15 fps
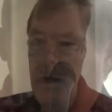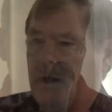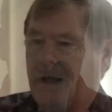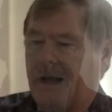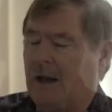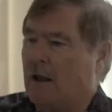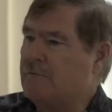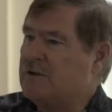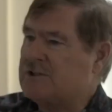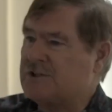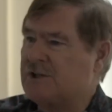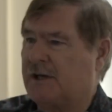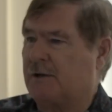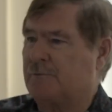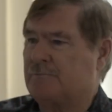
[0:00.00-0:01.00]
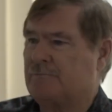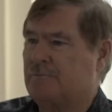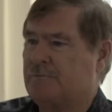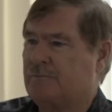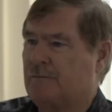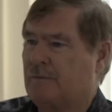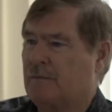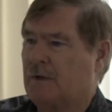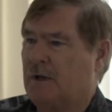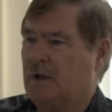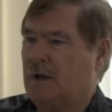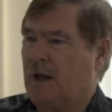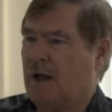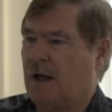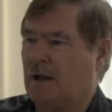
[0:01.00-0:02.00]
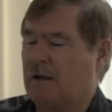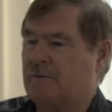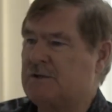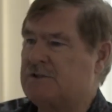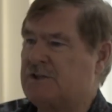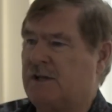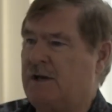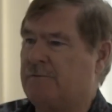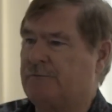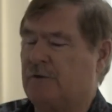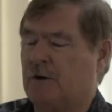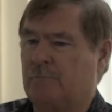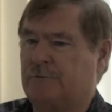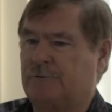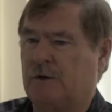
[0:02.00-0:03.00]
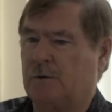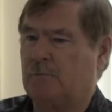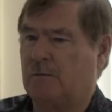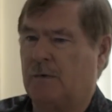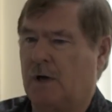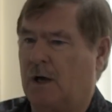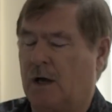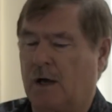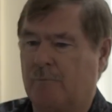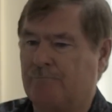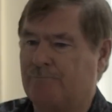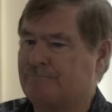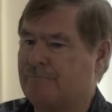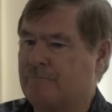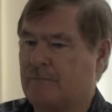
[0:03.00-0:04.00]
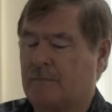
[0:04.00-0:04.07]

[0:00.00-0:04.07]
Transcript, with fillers: I love the city. I love the city from, from um,